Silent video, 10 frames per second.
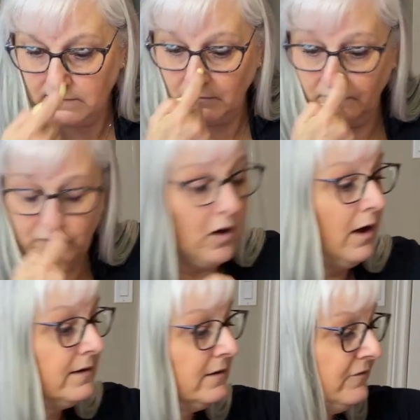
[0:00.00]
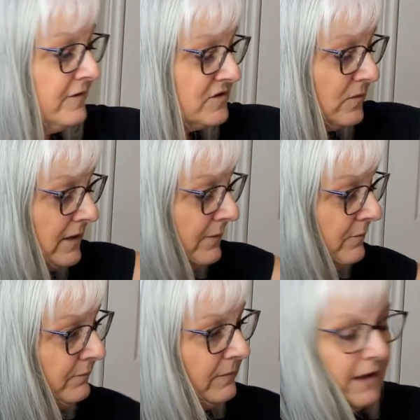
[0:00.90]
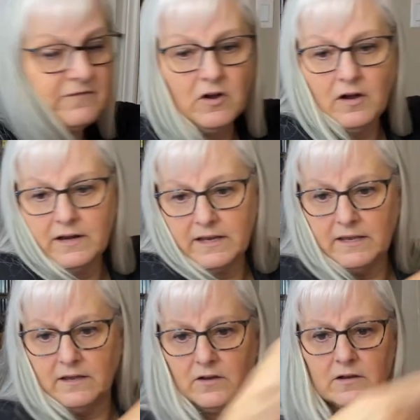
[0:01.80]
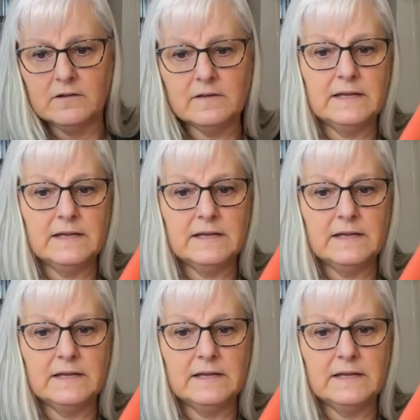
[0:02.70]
so I've got, the first one I've got here,